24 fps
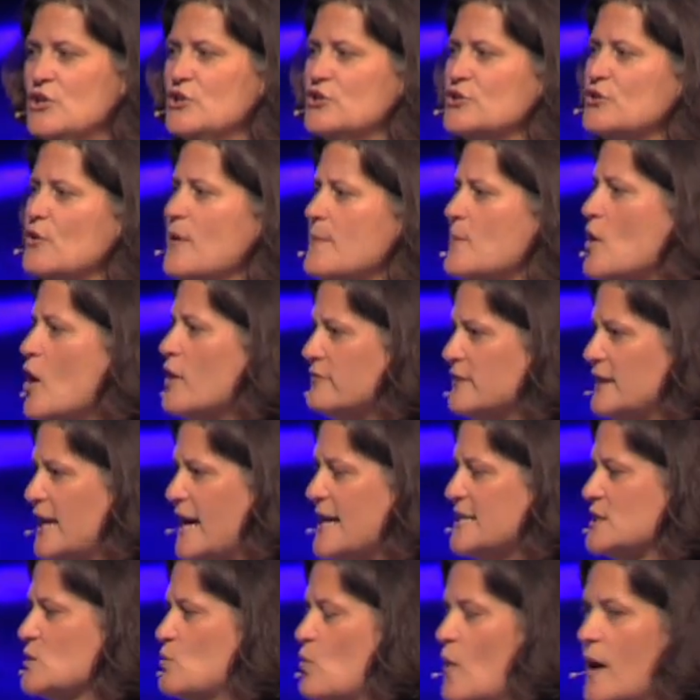So I'm often
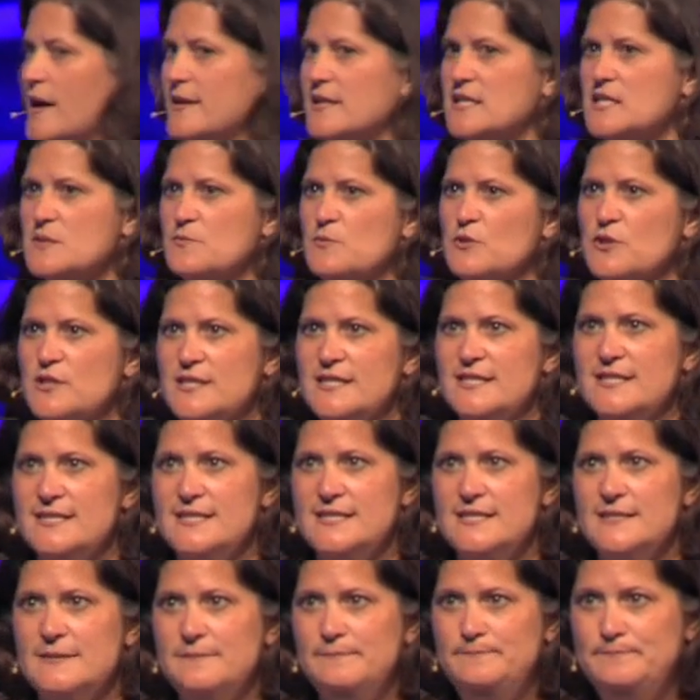asked why this
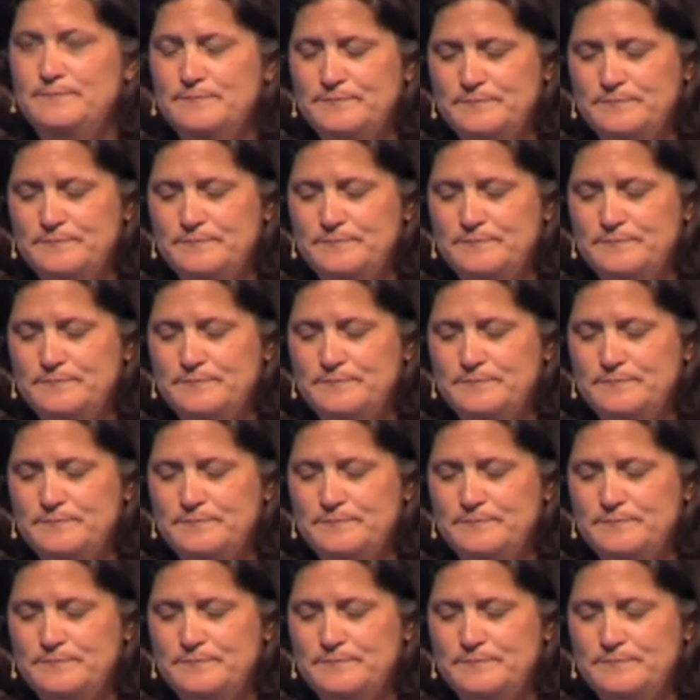persists.